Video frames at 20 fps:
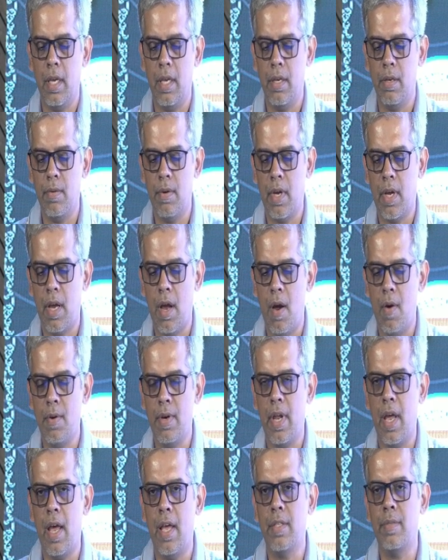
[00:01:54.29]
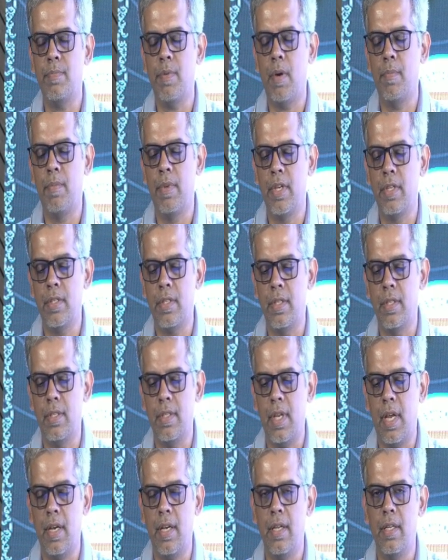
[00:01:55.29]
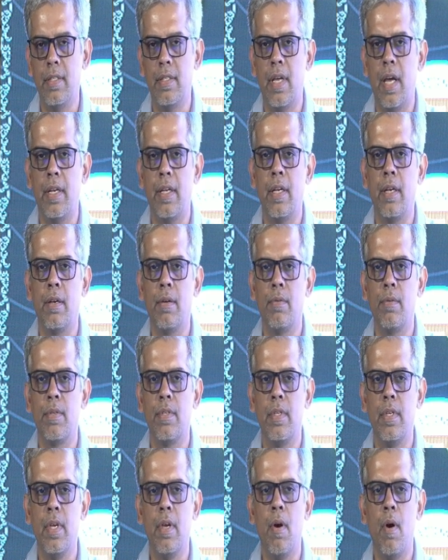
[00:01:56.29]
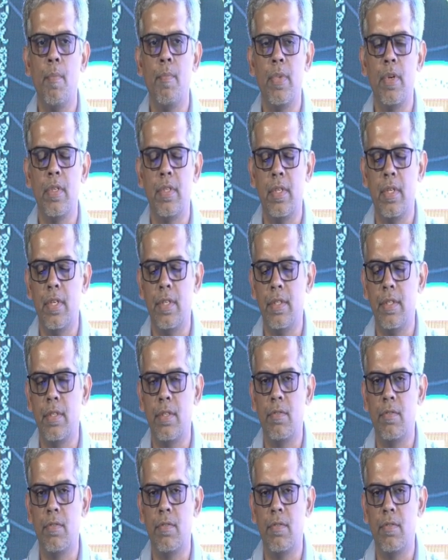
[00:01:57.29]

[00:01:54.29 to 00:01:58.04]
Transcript: into account as published in studies that includes decompensation,